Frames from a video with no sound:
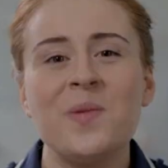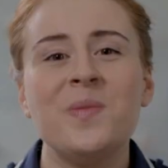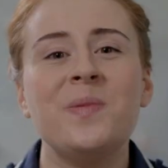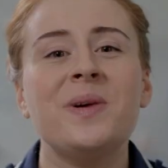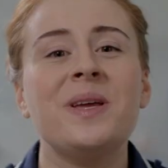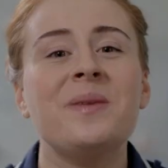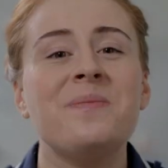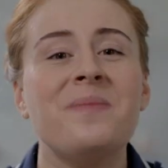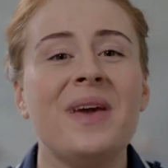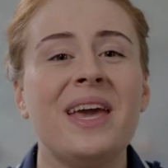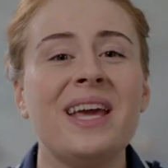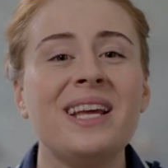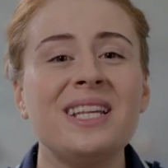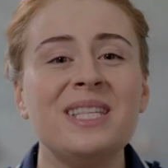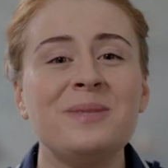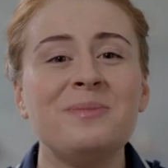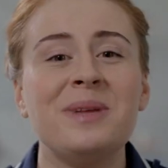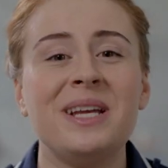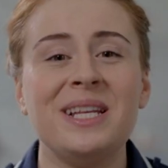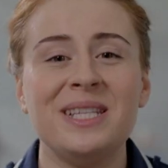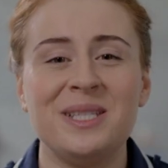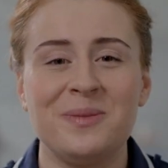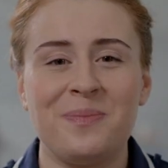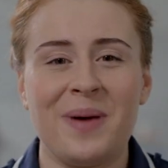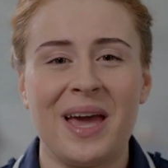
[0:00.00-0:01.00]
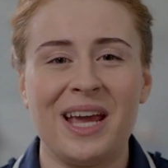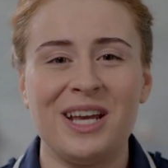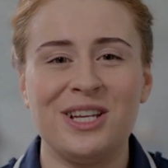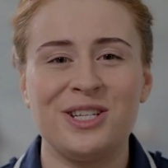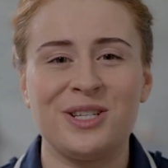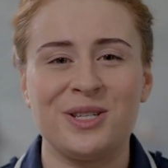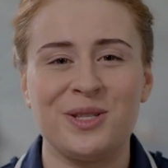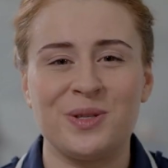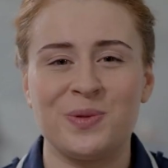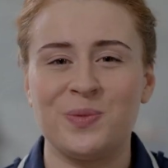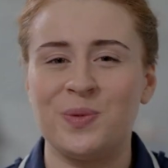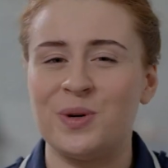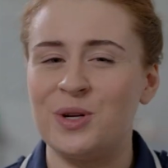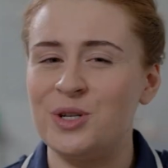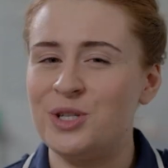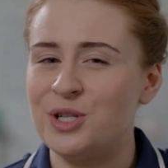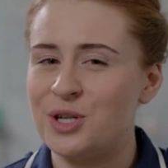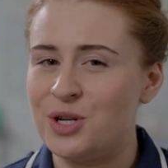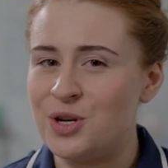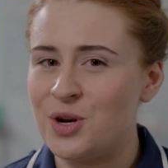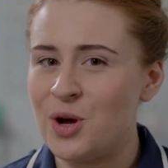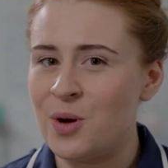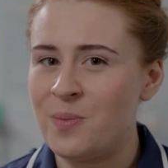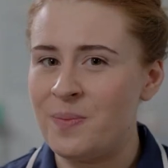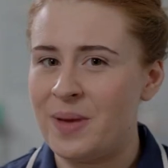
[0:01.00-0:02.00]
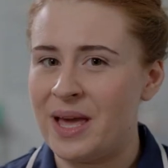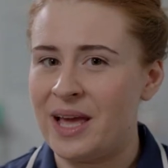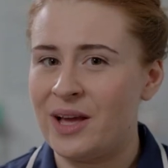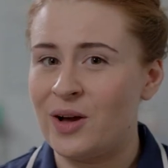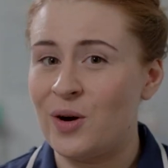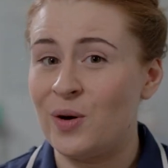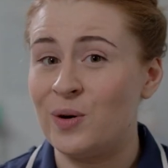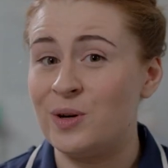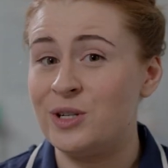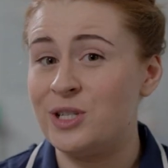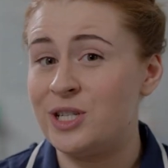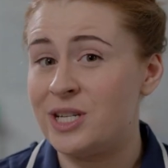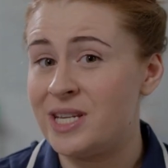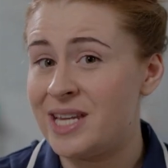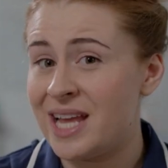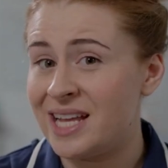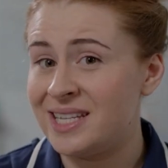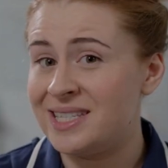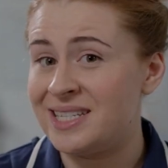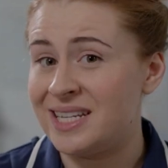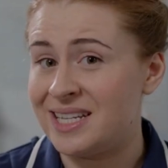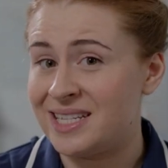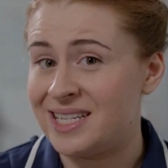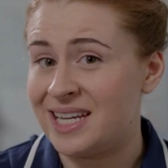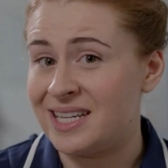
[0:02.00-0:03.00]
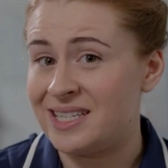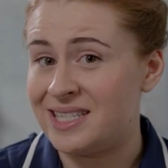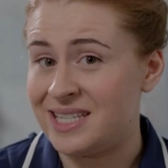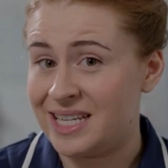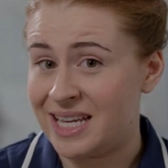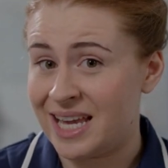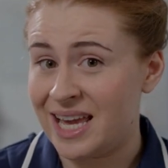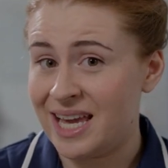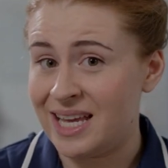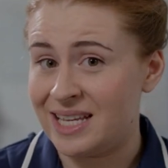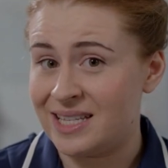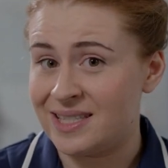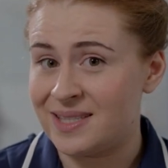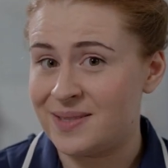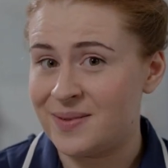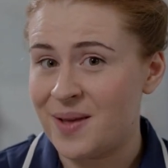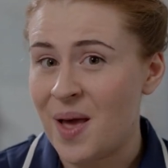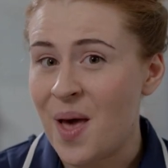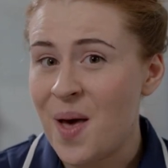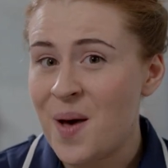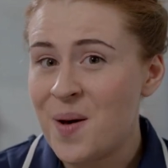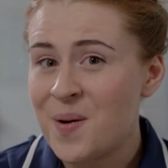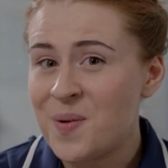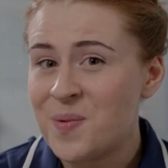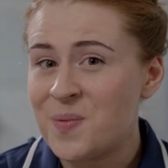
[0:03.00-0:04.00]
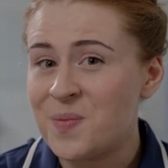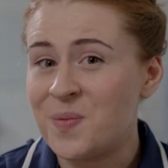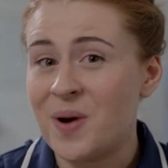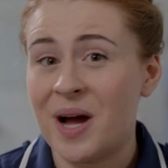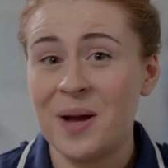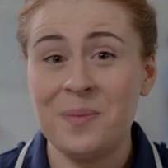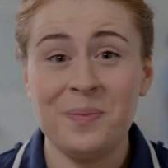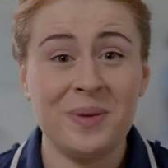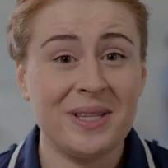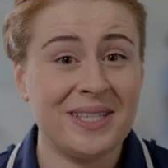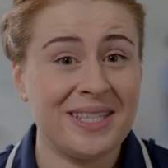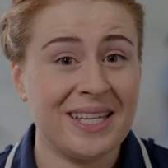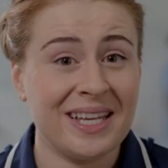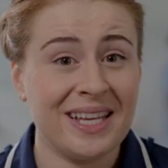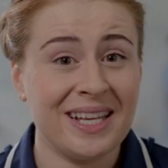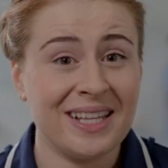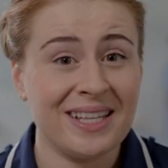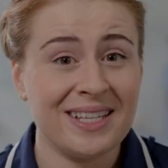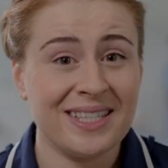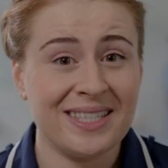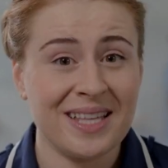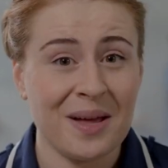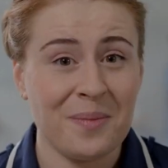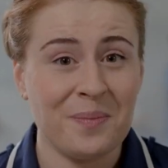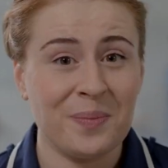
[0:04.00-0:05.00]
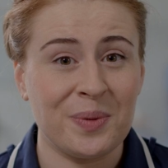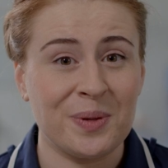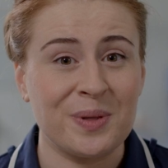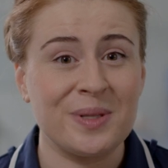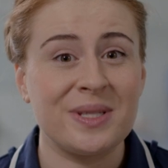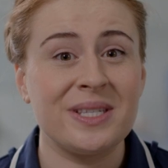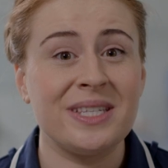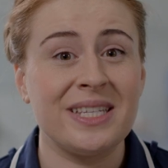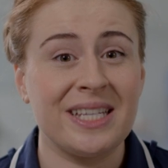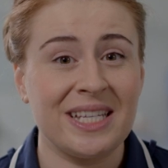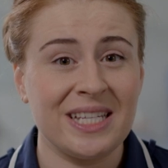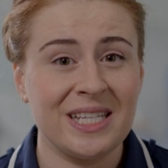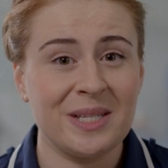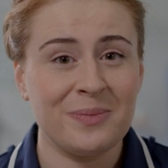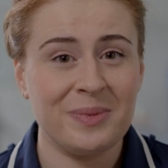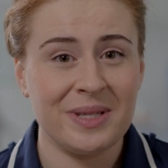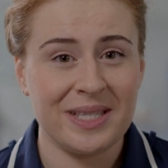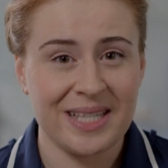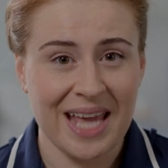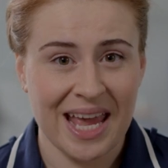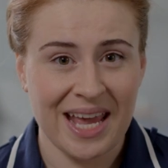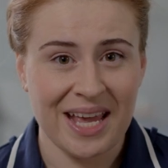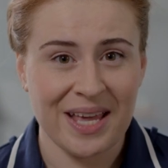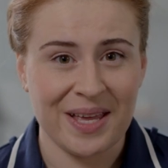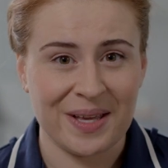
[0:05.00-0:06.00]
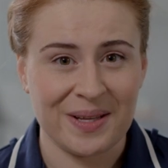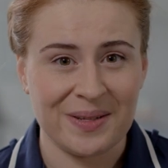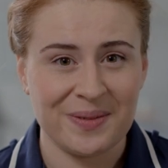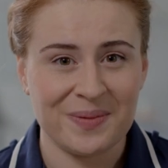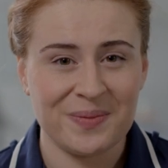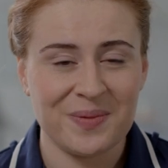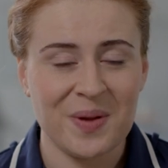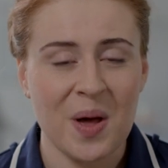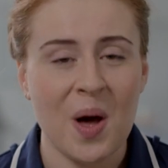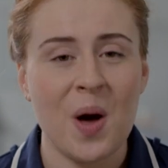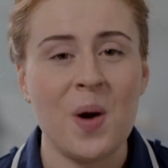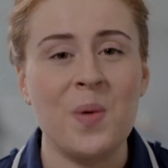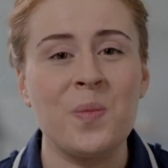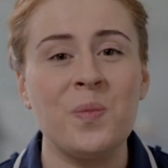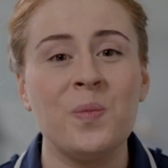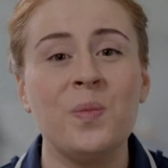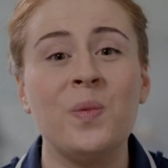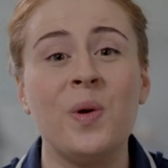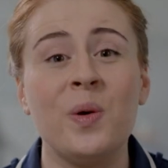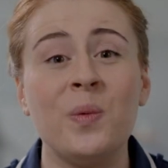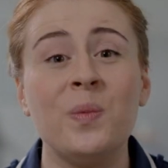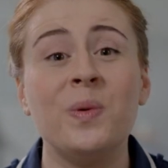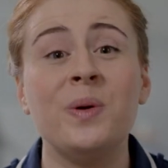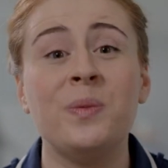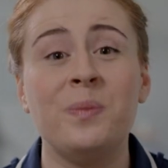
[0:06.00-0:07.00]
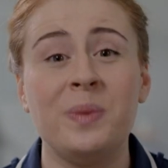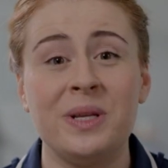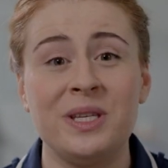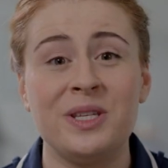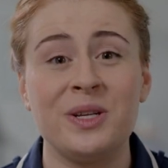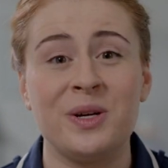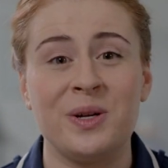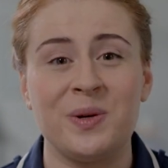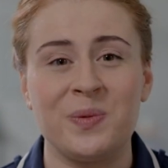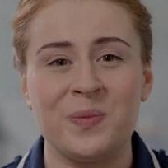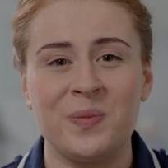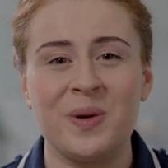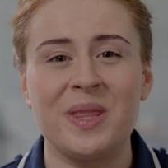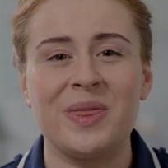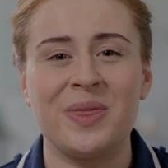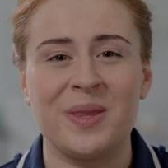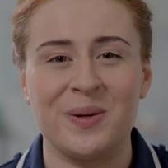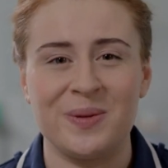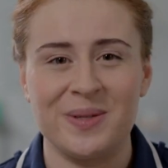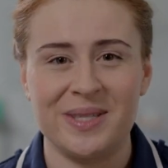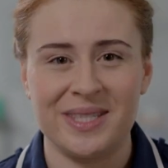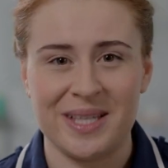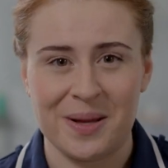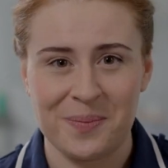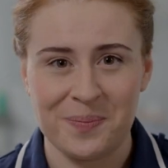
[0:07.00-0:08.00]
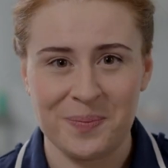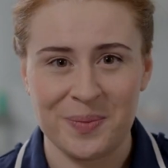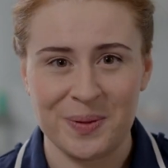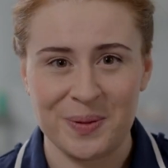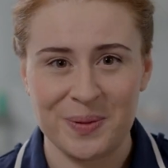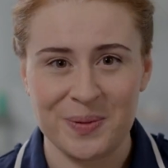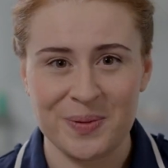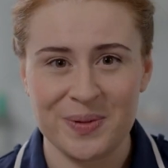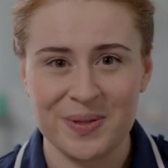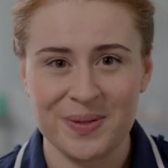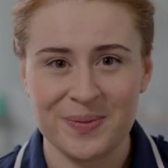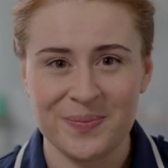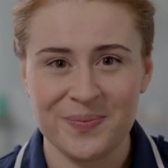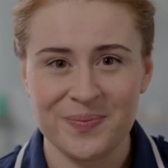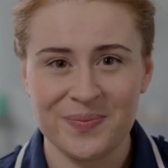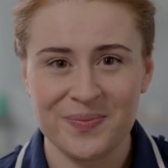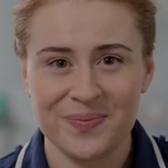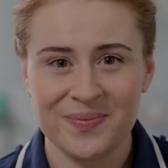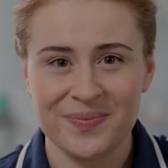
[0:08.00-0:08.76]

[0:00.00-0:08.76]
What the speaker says: We may explain to patients what genomic or genetic testing is, why particular samples need to be taken, and what will be done with those samples.